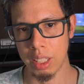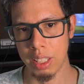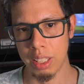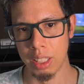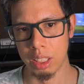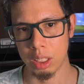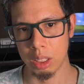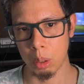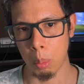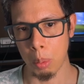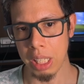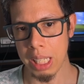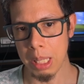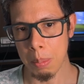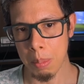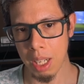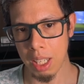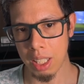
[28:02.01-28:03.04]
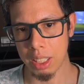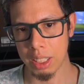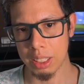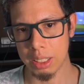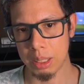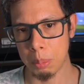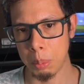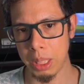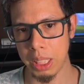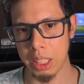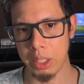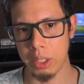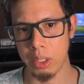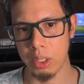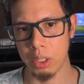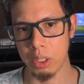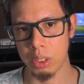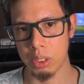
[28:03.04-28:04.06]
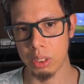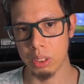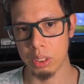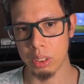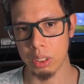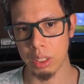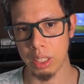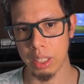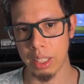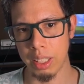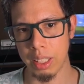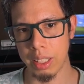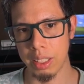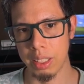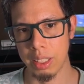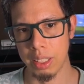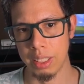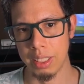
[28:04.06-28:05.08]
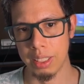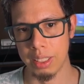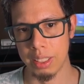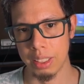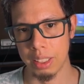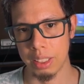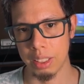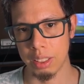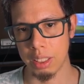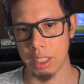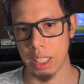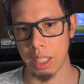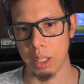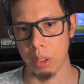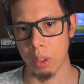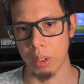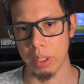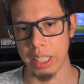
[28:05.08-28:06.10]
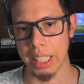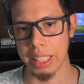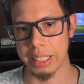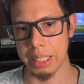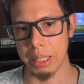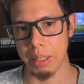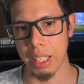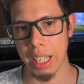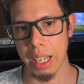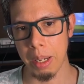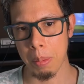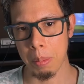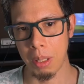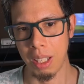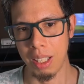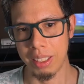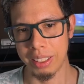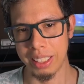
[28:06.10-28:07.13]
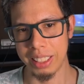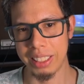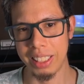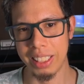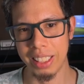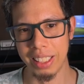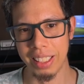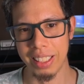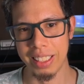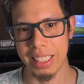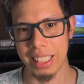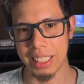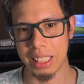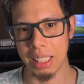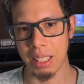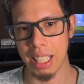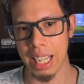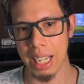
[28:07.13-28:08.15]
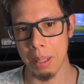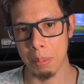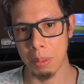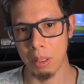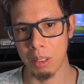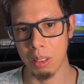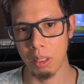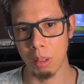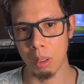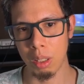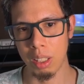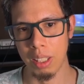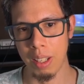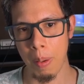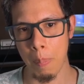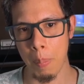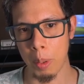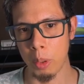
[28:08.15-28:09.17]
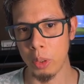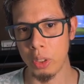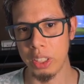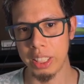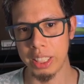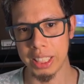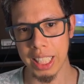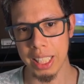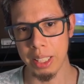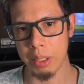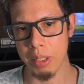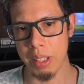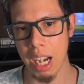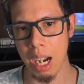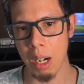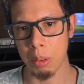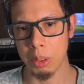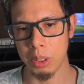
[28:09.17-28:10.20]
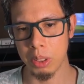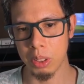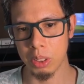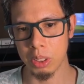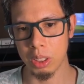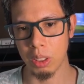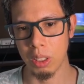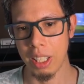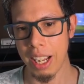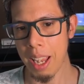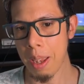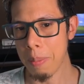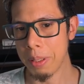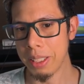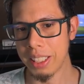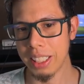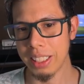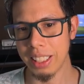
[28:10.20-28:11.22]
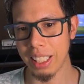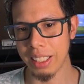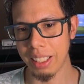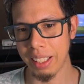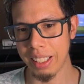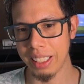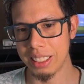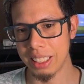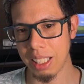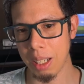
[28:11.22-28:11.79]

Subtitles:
some image, videos, I don't know, native label, native label, pronunciation audio. So everything that is